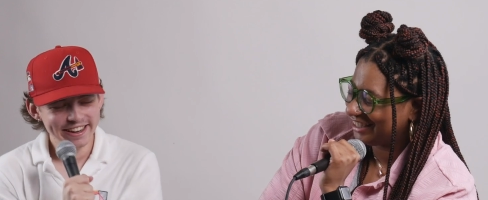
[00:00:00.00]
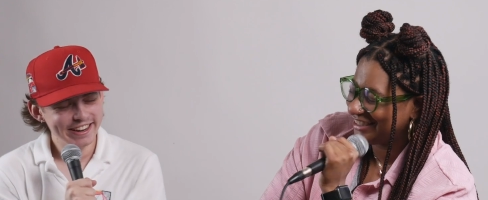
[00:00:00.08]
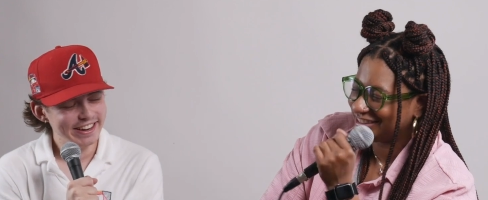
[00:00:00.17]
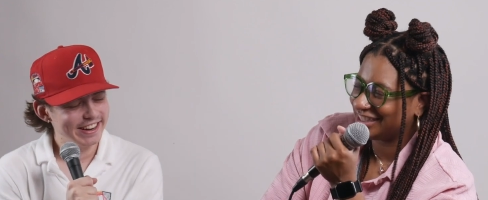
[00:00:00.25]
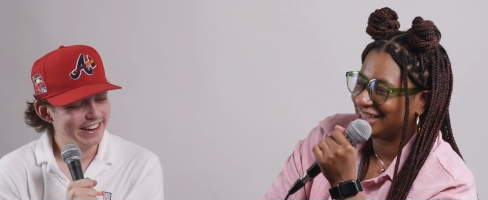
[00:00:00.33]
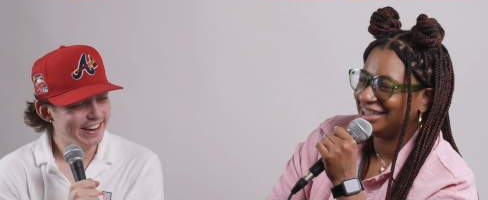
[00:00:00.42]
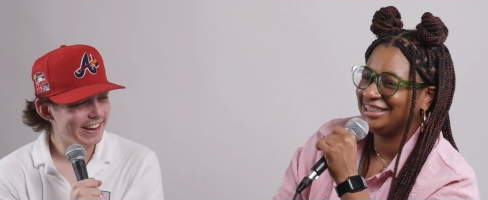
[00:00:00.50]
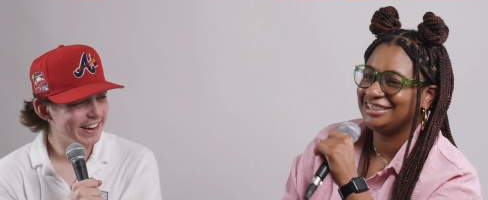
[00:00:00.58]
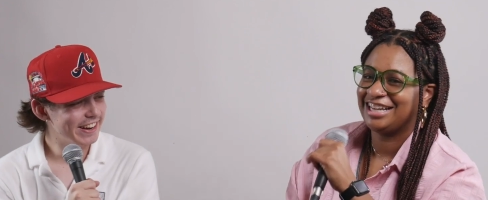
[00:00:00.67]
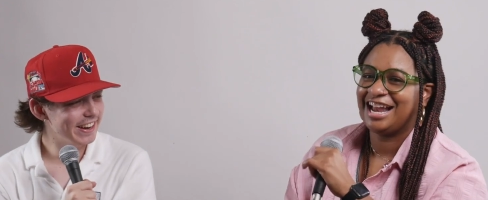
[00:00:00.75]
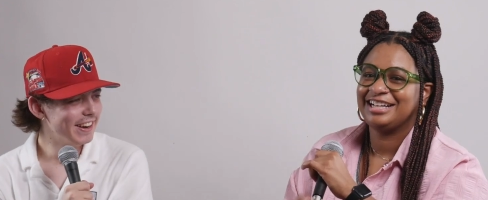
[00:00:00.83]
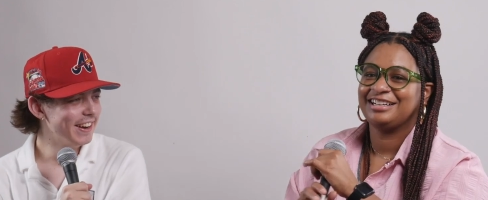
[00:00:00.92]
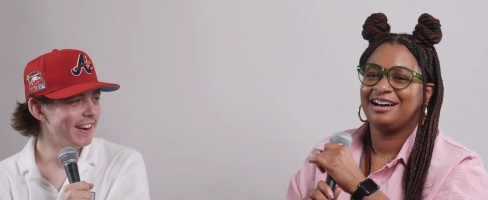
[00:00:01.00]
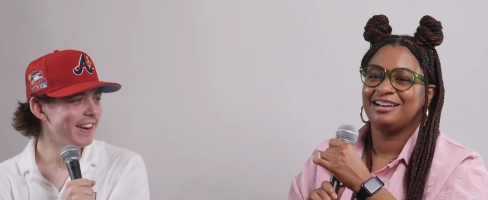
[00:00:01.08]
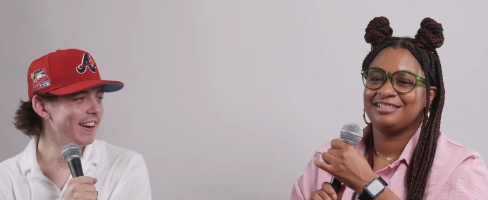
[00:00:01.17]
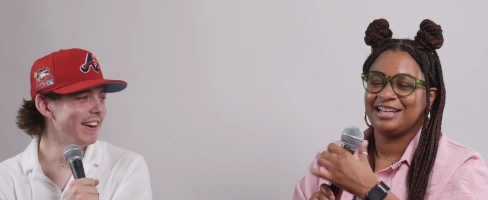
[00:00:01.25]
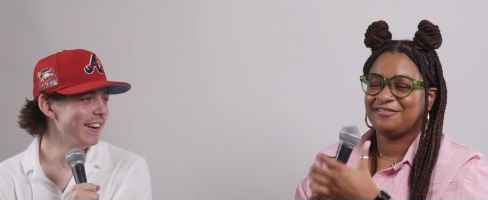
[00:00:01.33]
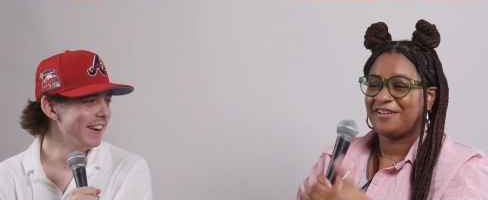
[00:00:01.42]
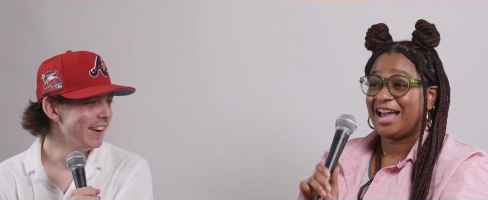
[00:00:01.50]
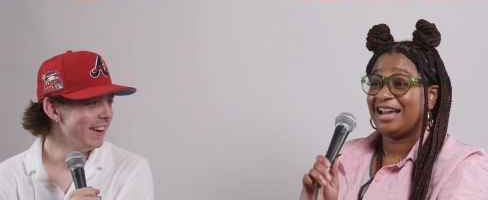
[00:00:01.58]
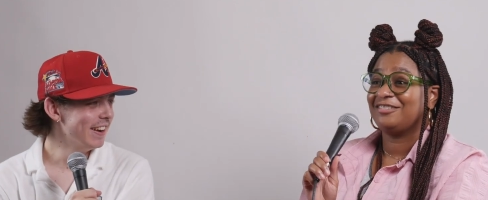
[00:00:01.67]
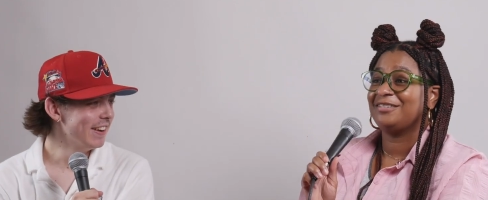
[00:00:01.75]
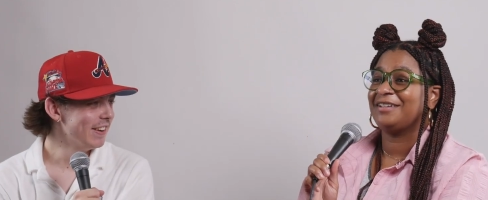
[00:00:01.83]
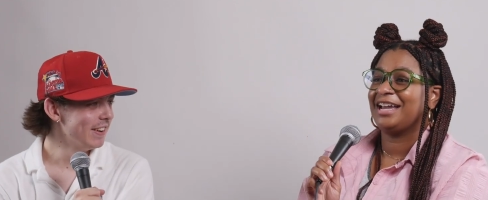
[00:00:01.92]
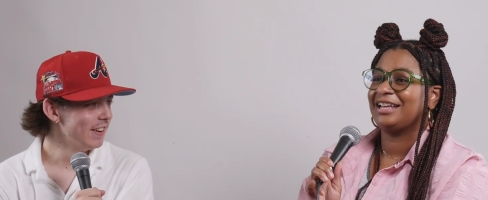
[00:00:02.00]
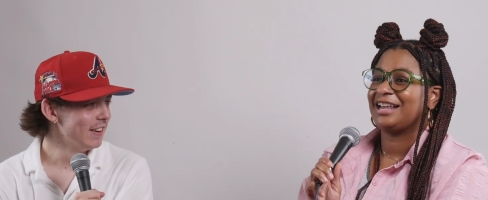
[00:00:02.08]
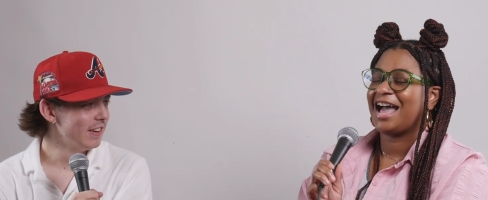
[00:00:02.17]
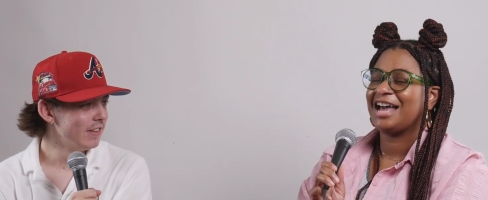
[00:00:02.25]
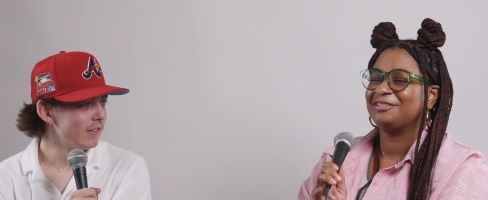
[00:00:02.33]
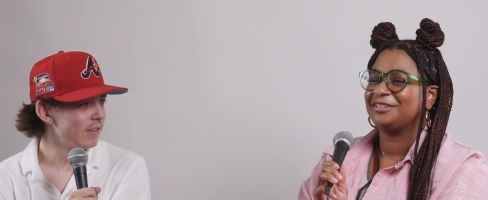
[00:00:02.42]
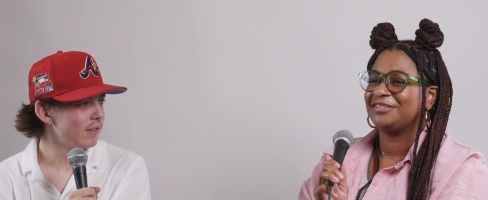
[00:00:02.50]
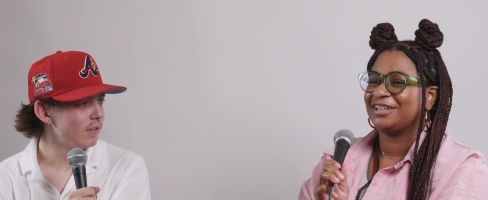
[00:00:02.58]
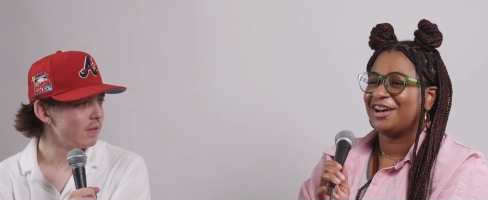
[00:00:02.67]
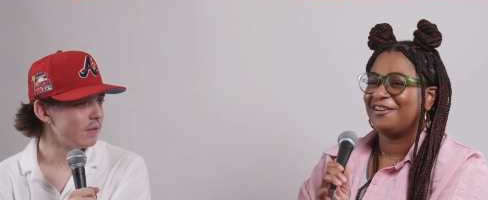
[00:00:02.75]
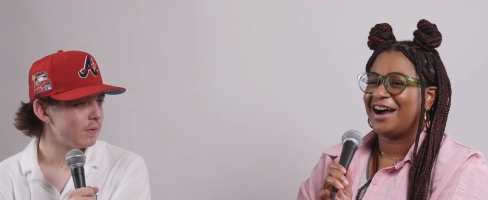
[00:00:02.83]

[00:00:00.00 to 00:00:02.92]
Speaker 1: he's he's an icon. If I ever met, I don't even know.